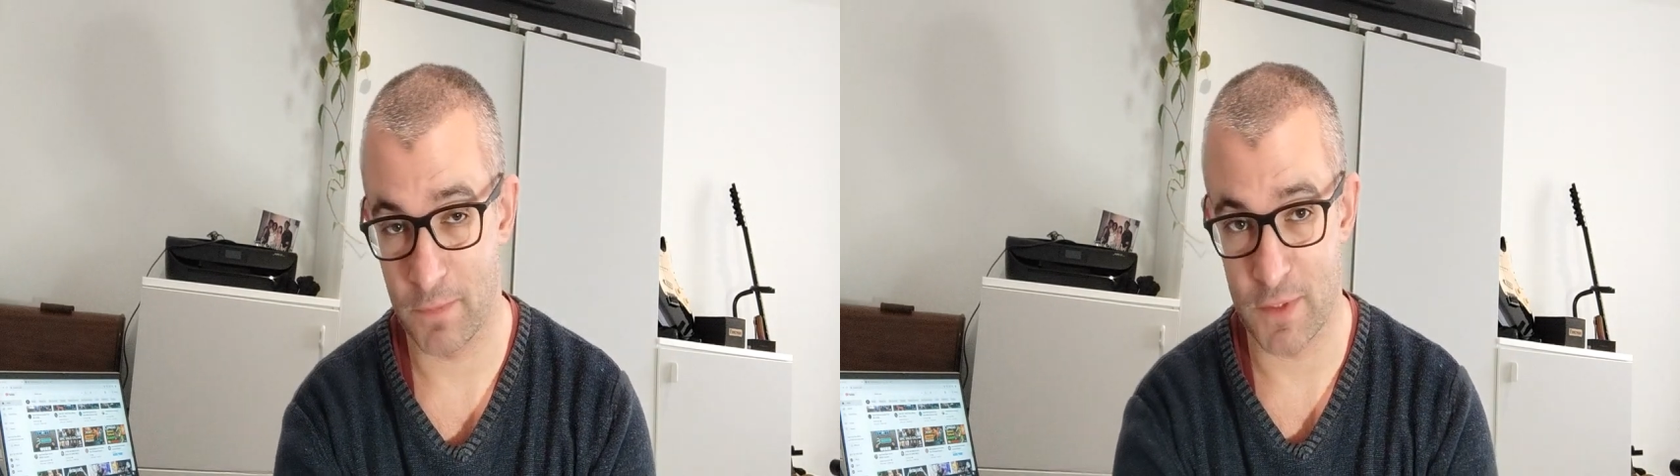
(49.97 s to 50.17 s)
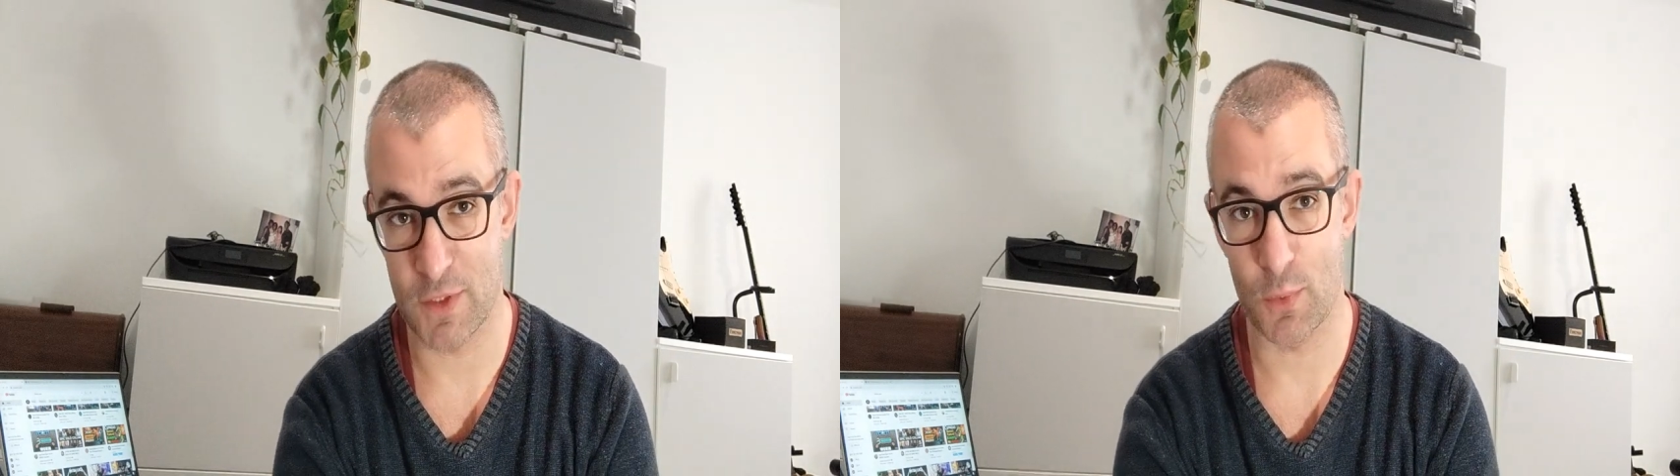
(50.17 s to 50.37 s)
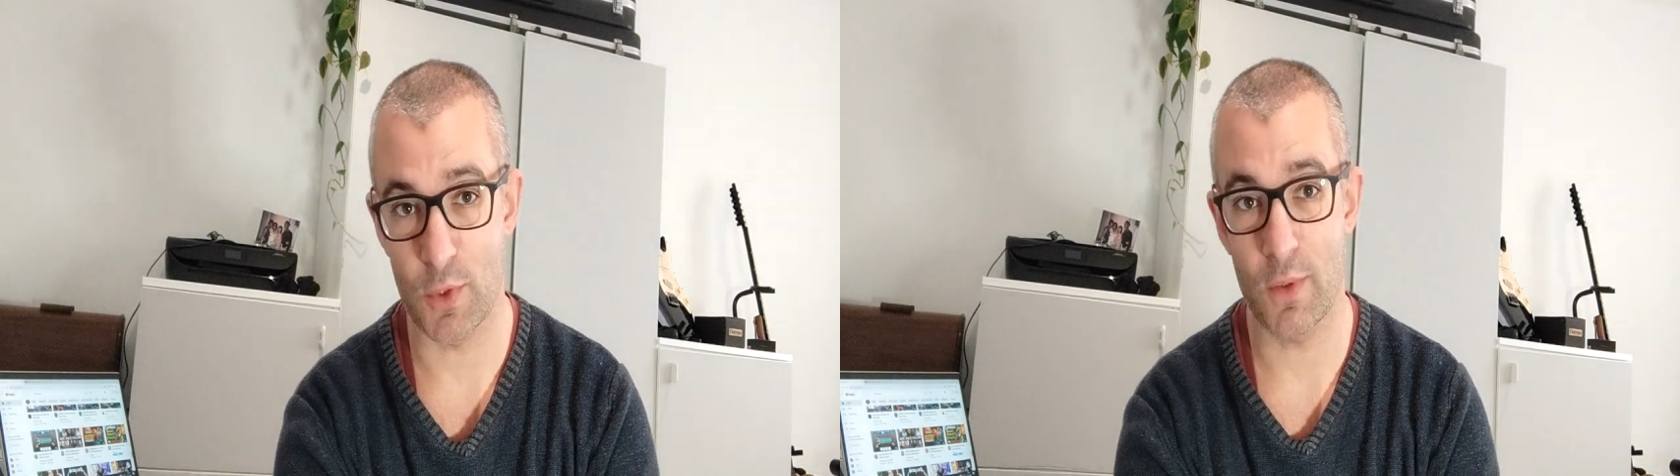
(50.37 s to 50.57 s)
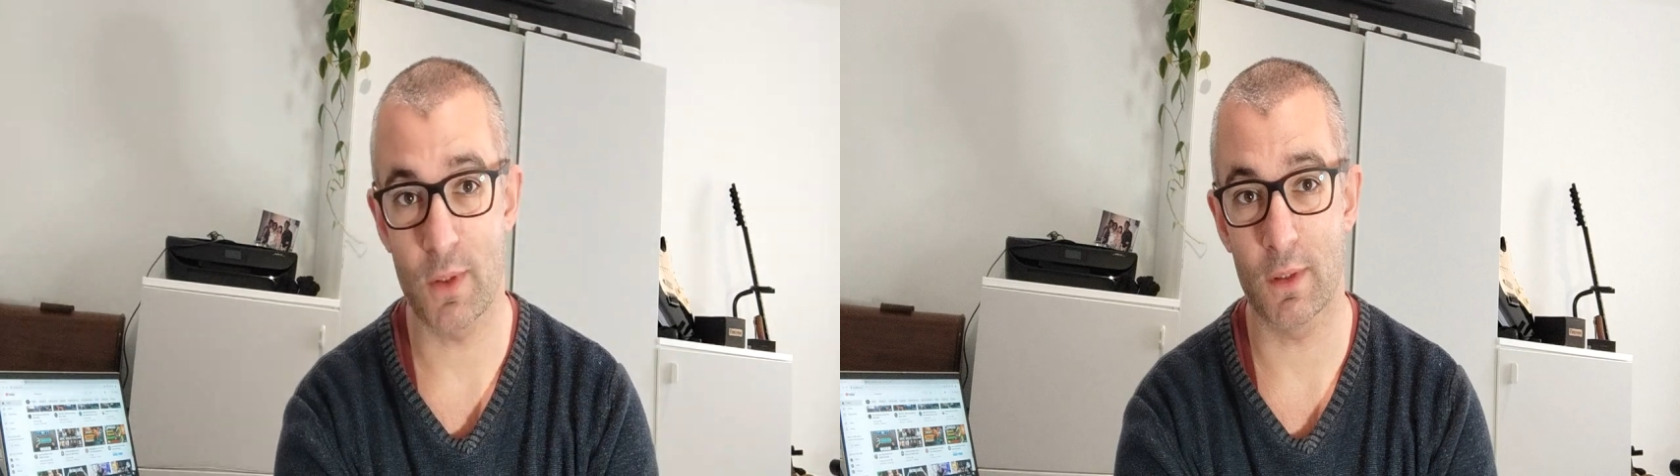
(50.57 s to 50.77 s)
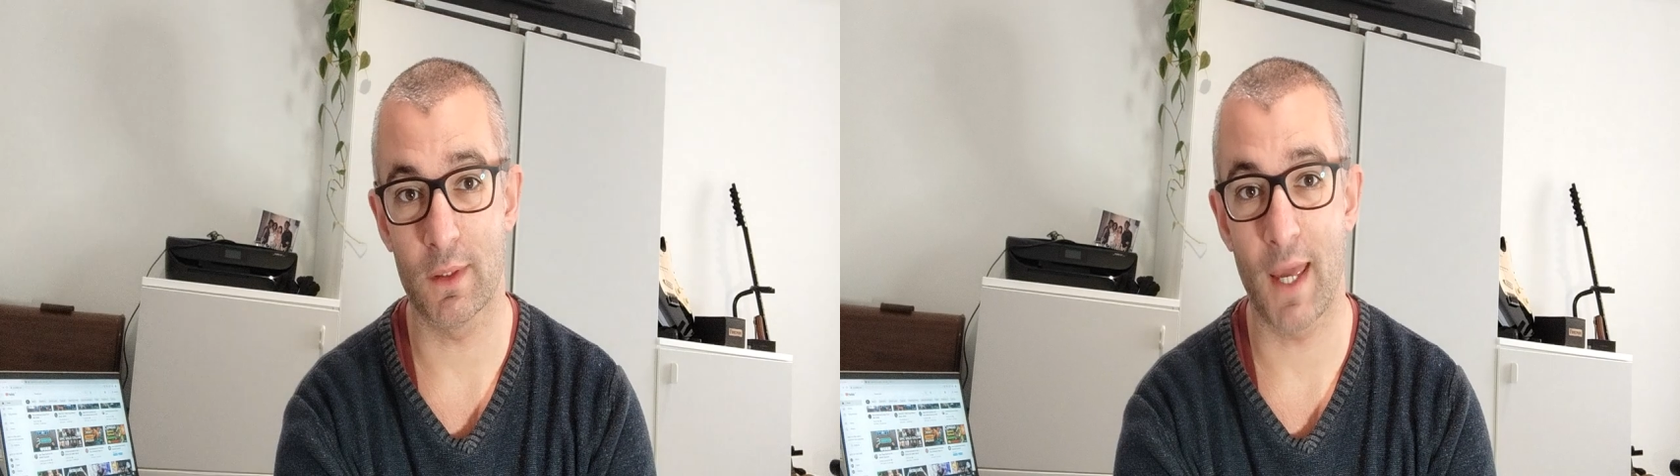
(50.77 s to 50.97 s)
this is what you
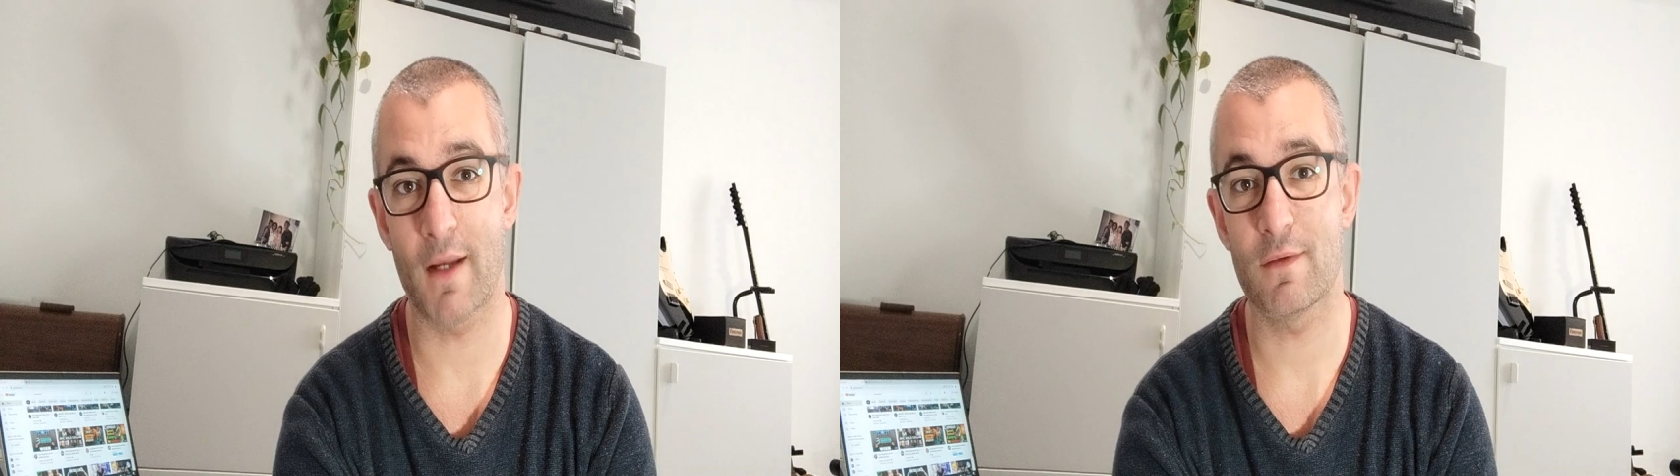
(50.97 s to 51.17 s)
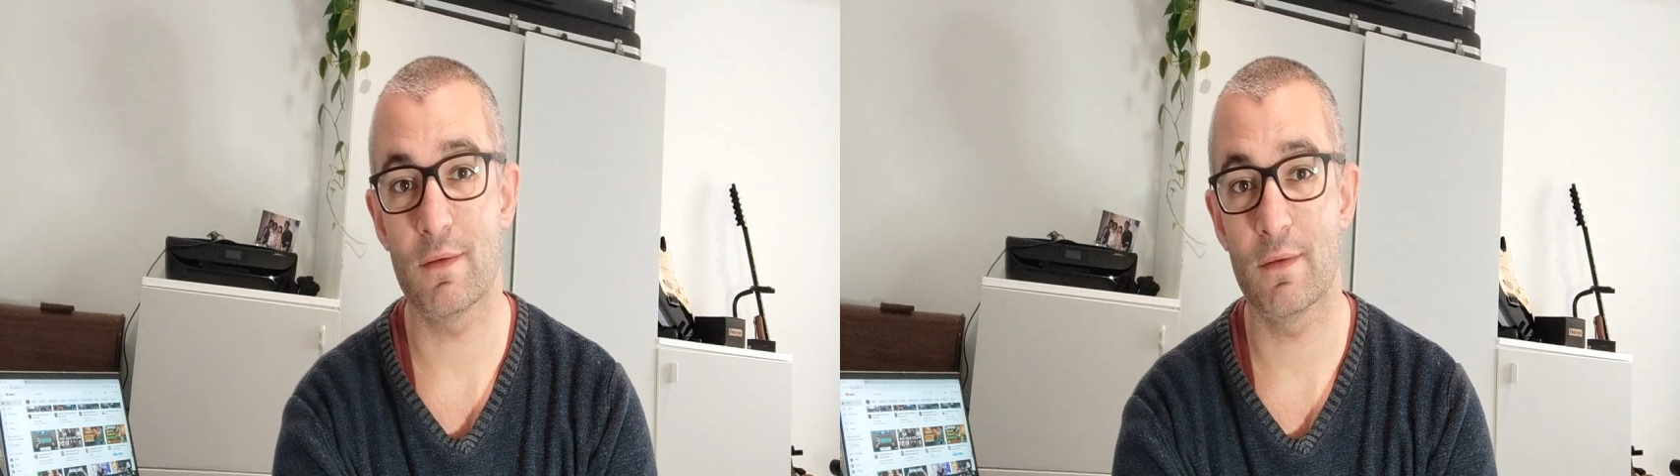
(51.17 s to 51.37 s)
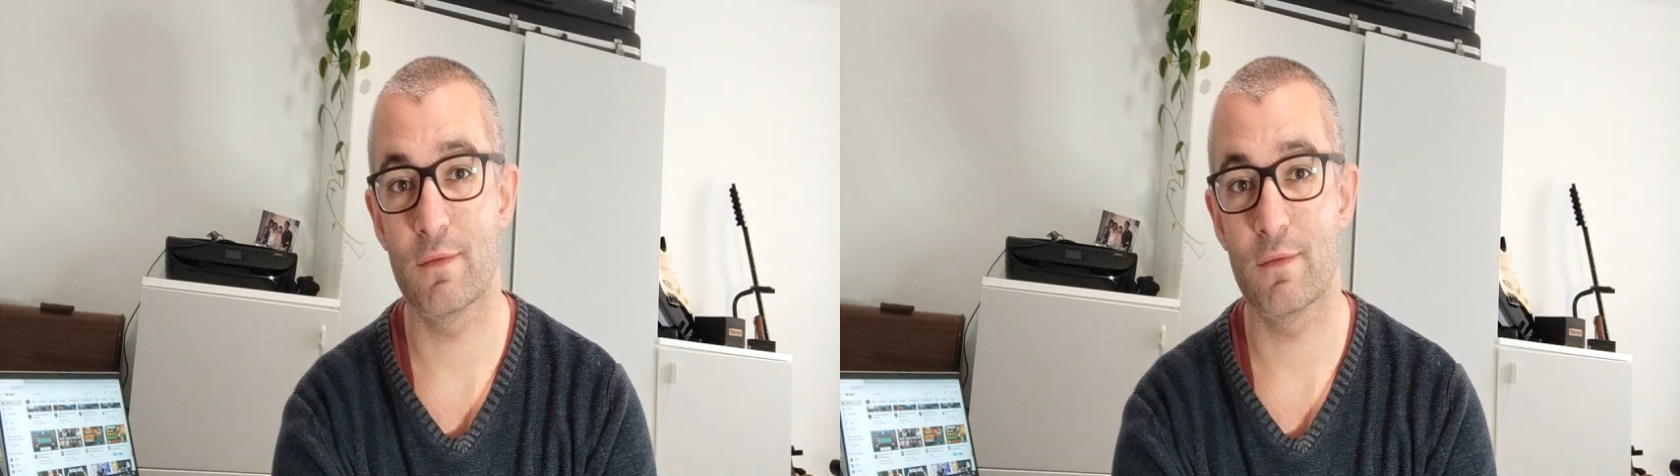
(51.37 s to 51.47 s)
can get